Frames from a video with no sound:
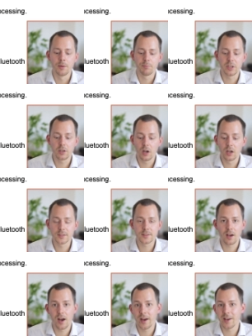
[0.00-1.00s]
because
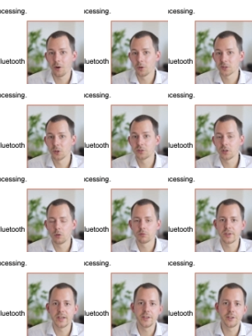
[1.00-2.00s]
I also don't
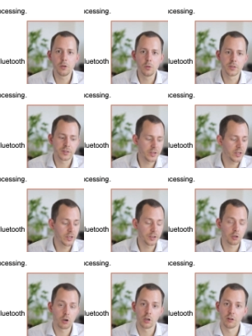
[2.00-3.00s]
really use the
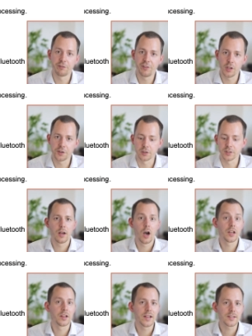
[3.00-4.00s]
internal filters
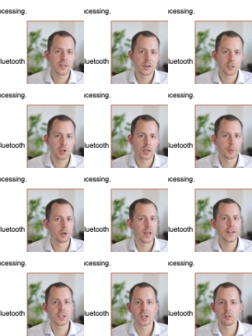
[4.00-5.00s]
unless they are talking about
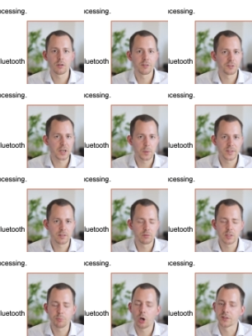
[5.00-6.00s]
a general frequency
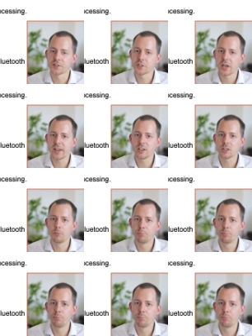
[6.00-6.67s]
response change.